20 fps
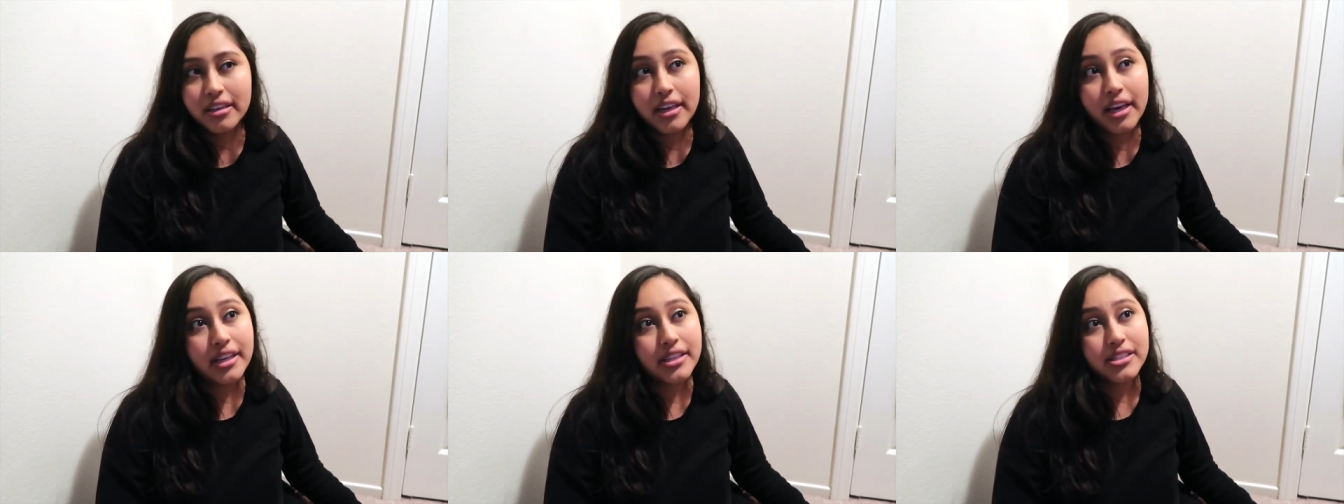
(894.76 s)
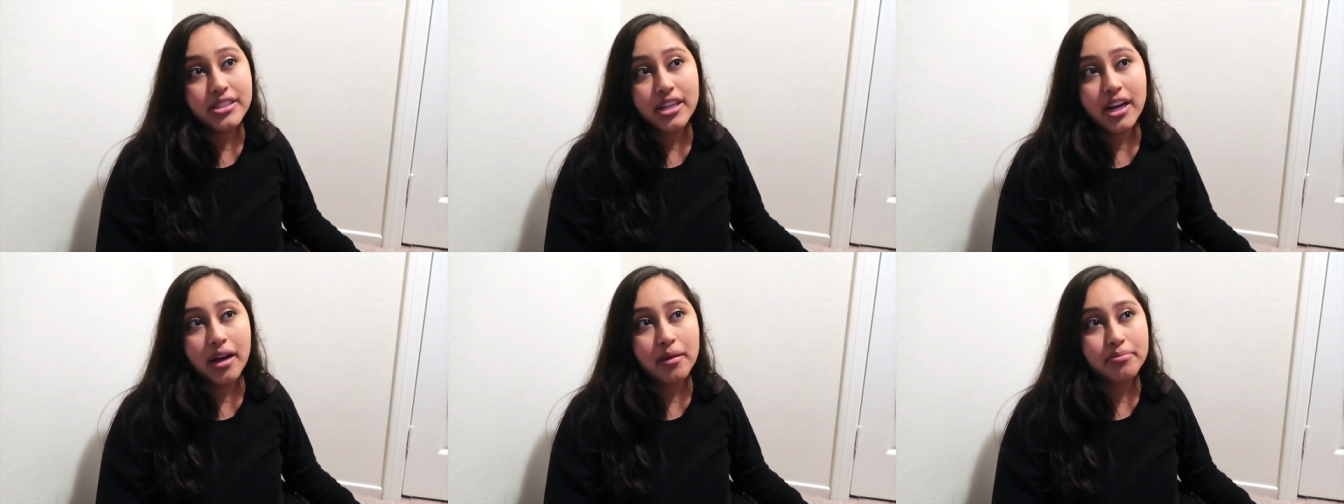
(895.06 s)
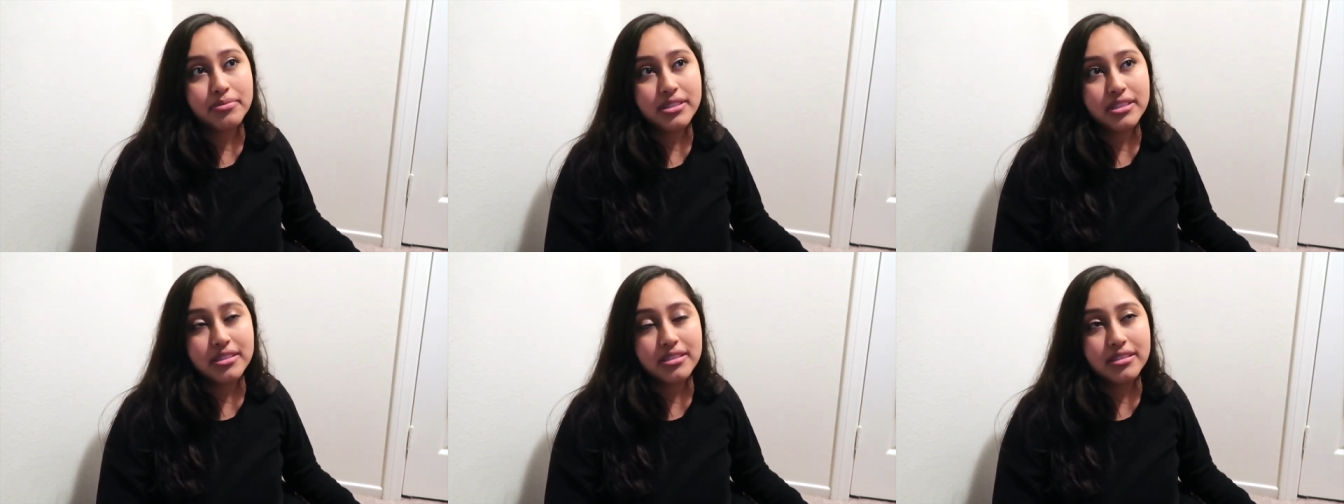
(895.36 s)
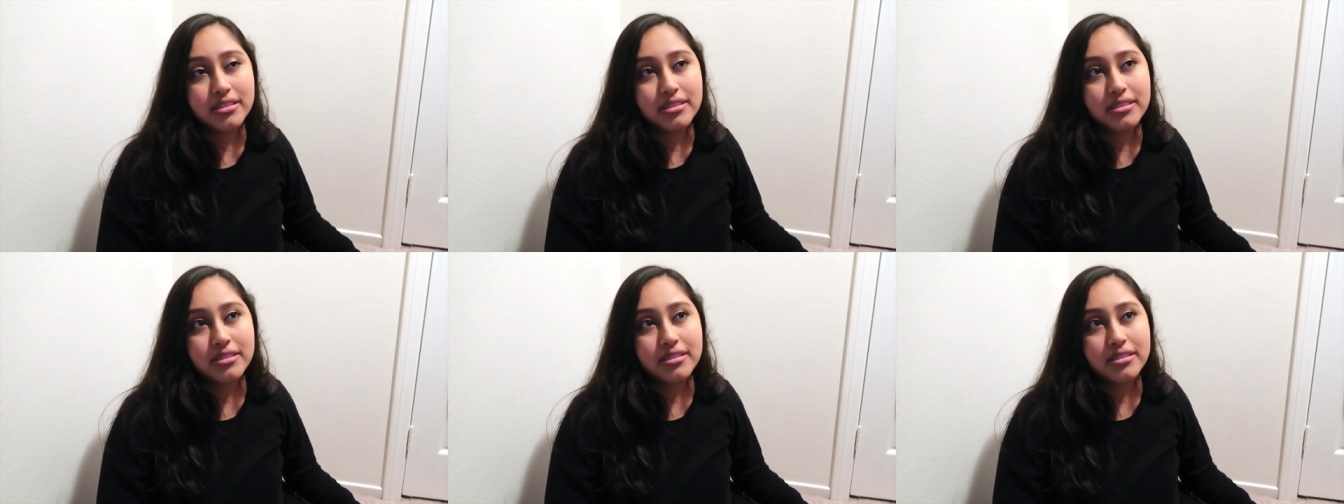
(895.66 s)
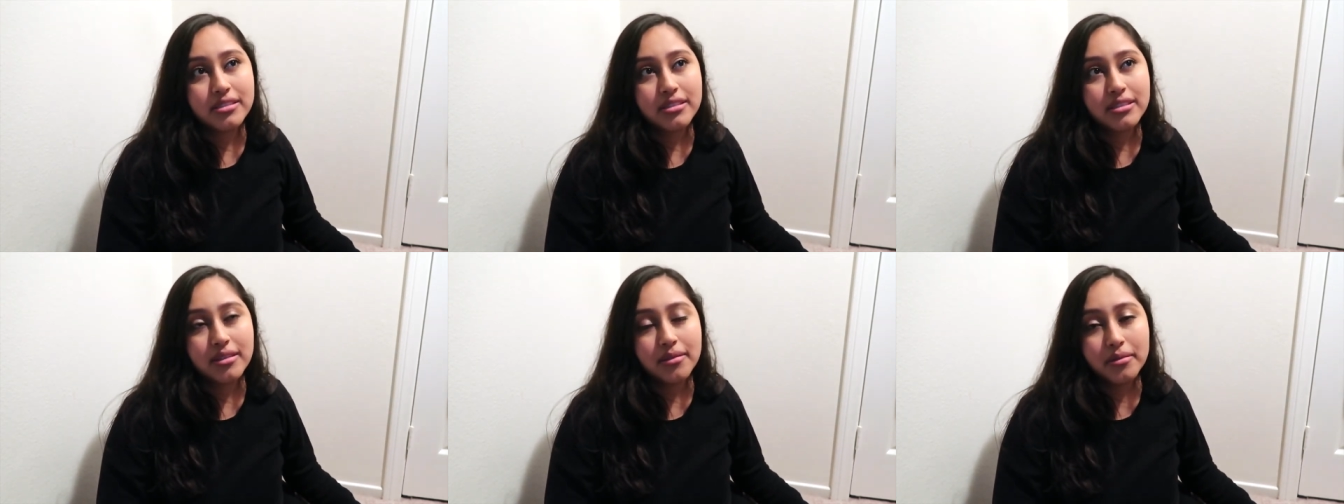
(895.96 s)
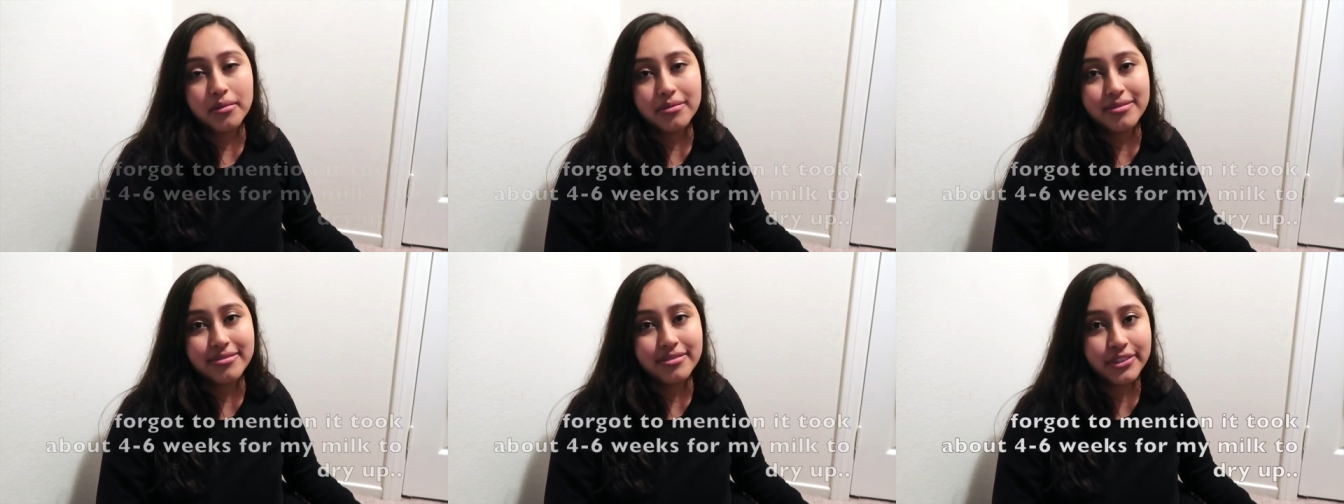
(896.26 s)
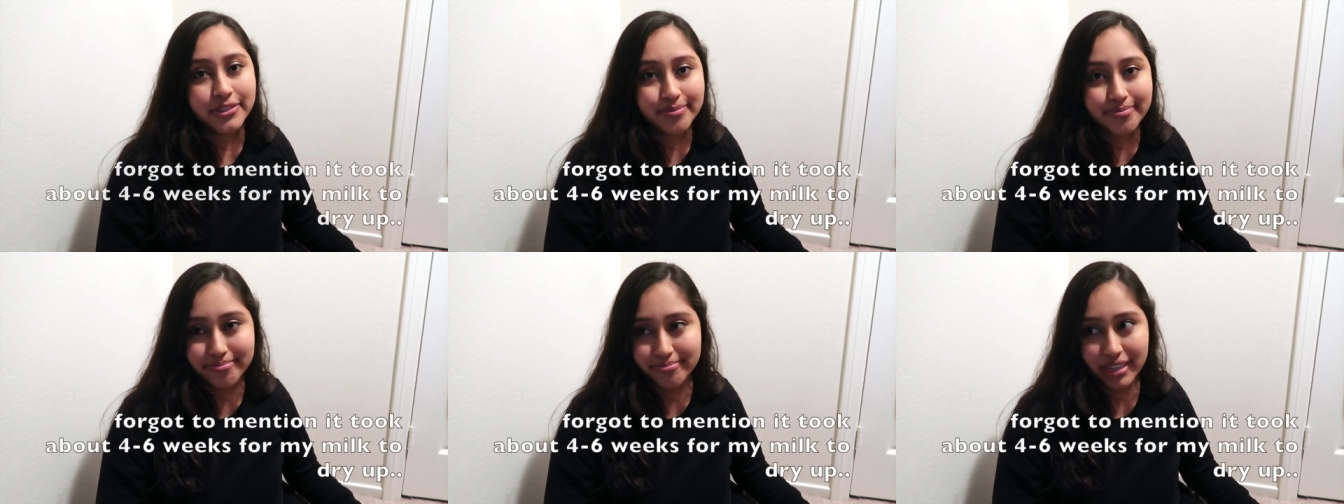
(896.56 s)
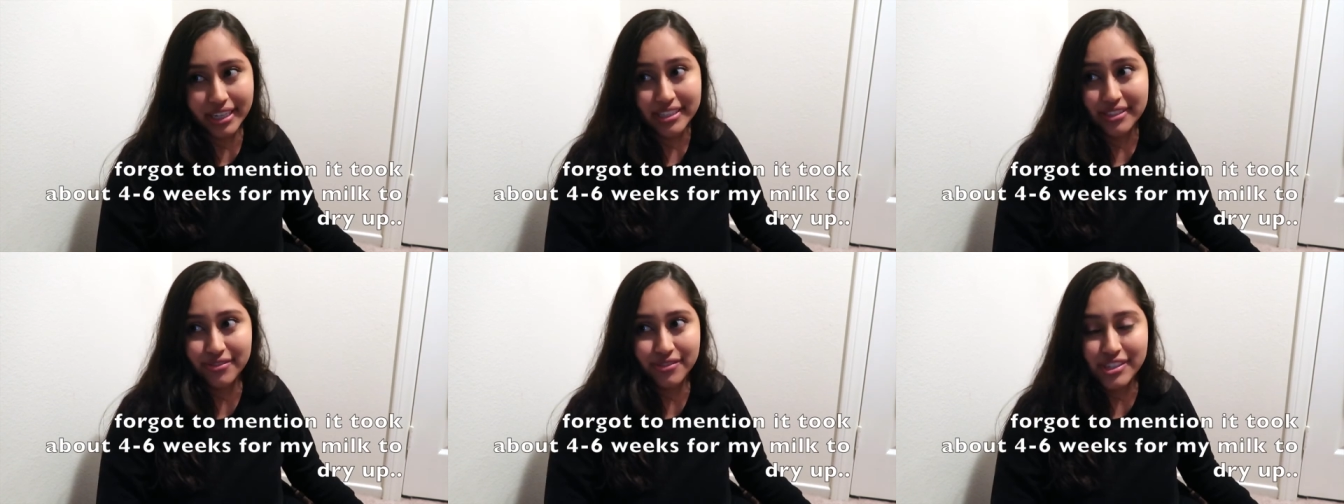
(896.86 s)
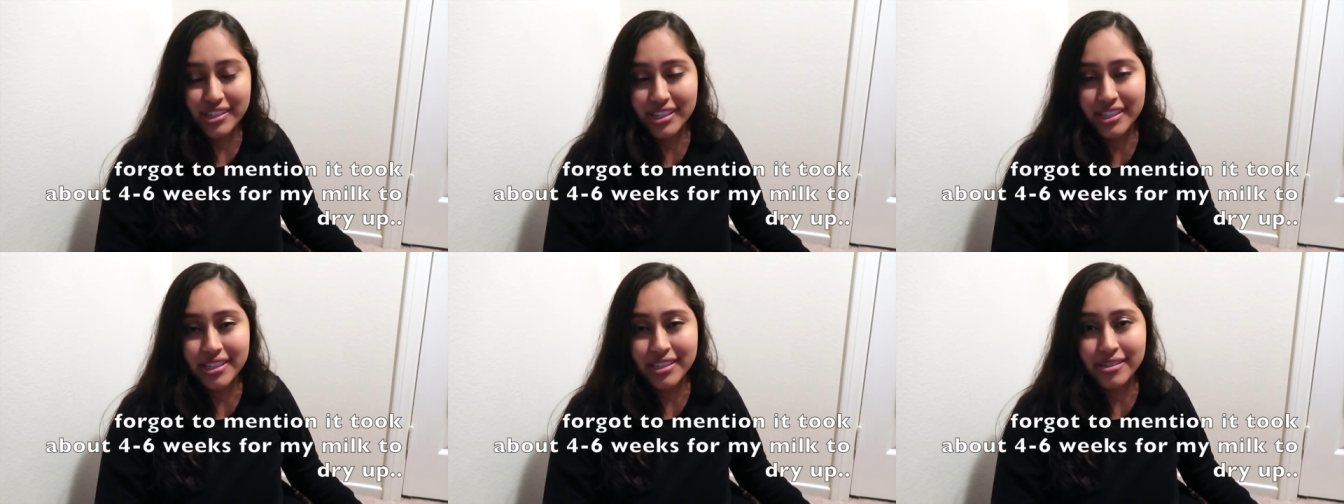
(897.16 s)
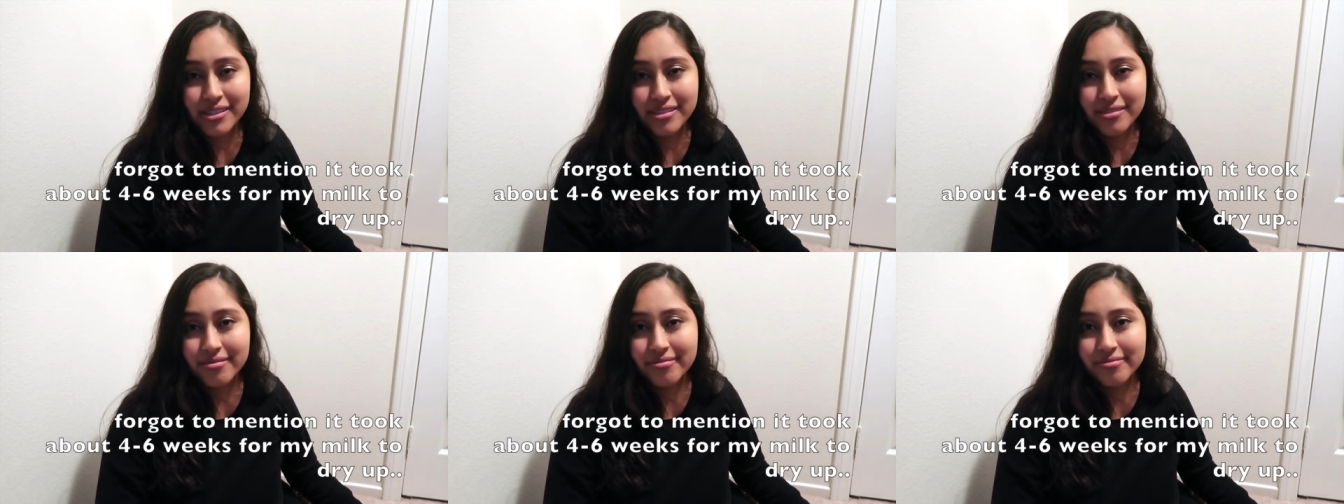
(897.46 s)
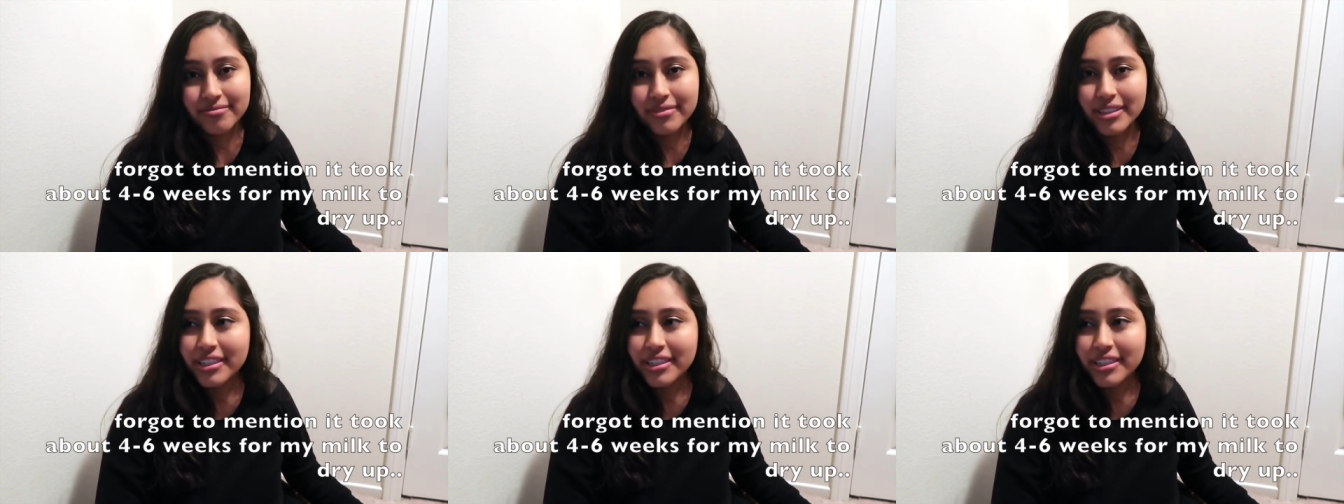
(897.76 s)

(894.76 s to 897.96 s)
he stopped breastfeeding.